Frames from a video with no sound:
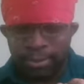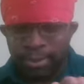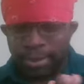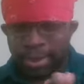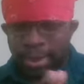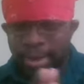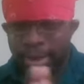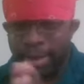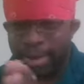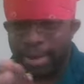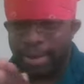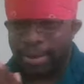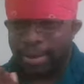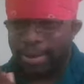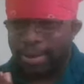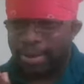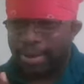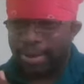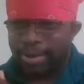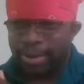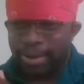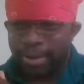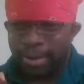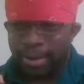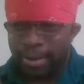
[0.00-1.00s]
and
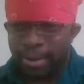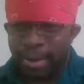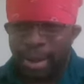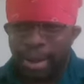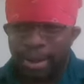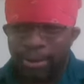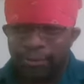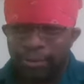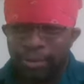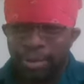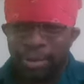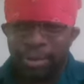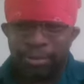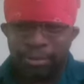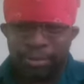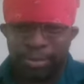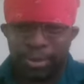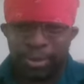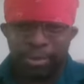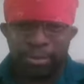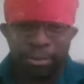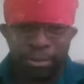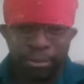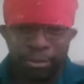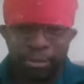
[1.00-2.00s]
a lot of other
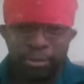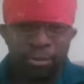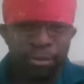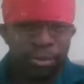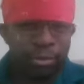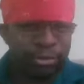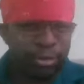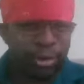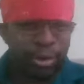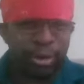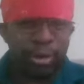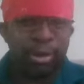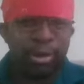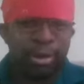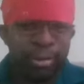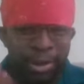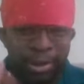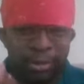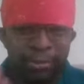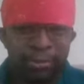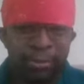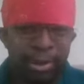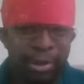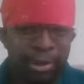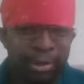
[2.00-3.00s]
people who are talking
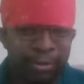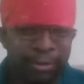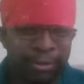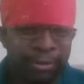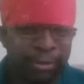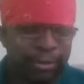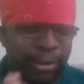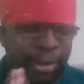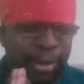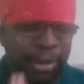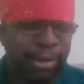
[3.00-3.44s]
about race